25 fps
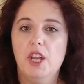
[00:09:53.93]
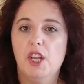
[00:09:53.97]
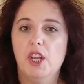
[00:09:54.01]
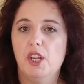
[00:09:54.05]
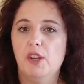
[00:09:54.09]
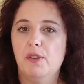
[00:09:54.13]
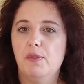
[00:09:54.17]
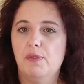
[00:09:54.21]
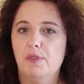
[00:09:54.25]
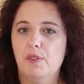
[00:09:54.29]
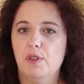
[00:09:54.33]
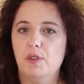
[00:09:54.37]

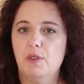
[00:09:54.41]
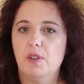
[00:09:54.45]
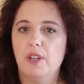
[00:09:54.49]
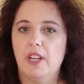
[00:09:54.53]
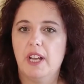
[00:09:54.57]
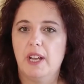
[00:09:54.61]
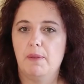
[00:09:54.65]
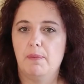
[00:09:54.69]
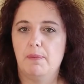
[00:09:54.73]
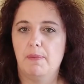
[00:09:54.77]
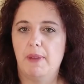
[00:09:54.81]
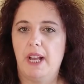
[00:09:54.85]
If you
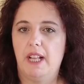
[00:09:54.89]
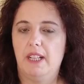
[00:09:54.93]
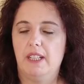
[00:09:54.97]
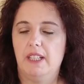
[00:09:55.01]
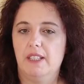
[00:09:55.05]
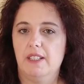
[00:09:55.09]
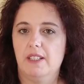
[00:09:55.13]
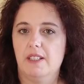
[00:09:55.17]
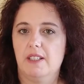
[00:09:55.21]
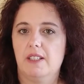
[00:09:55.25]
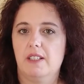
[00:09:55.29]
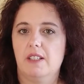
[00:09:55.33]
can
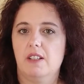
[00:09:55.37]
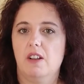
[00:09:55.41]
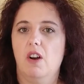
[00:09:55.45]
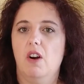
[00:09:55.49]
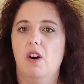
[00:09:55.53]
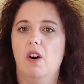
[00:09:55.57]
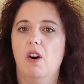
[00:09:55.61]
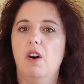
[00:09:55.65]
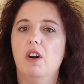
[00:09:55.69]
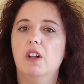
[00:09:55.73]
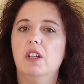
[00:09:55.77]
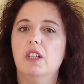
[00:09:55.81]
balance
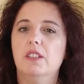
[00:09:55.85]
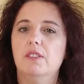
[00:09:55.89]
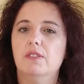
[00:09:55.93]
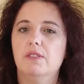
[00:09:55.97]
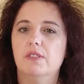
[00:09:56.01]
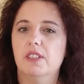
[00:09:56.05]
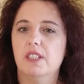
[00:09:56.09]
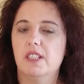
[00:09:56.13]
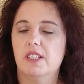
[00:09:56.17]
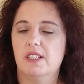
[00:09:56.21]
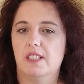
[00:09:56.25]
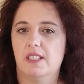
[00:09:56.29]
all of
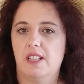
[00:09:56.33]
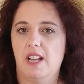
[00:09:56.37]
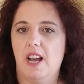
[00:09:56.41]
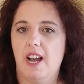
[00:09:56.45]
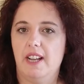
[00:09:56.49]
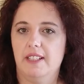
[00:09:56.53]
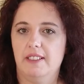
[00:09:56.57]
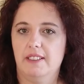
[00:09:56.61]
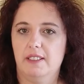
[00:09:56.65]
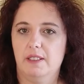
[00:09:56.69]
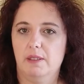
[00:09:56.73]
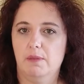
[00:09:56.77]
these
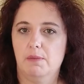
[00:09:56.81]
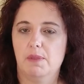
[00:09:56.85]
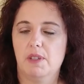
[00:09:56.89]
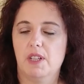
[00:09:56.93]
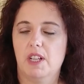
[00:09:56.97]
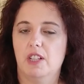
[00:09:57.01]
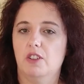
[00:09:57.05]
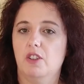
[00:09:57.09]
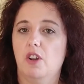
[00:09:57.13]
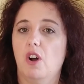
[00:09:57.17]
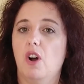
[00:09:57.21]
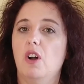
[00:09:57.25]
items
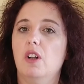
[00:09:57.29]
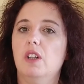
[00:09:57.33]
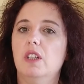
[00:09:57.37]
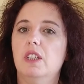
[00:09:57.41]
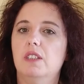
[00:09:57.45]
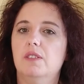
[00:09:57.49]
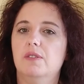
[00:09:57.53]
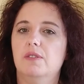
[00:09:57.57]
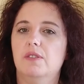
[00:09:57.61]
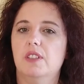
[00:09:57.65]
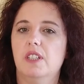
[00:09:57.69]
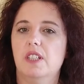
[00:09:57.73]
and all
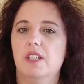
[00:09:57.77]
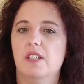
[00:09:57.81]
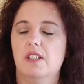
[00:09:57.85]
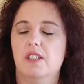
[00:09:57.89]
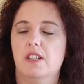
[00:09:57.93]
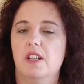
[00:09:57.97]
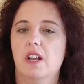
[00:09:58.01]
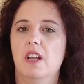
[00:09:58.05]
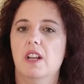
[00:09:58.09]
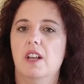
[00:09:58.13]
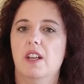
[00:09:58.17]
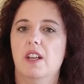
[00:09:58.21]
of these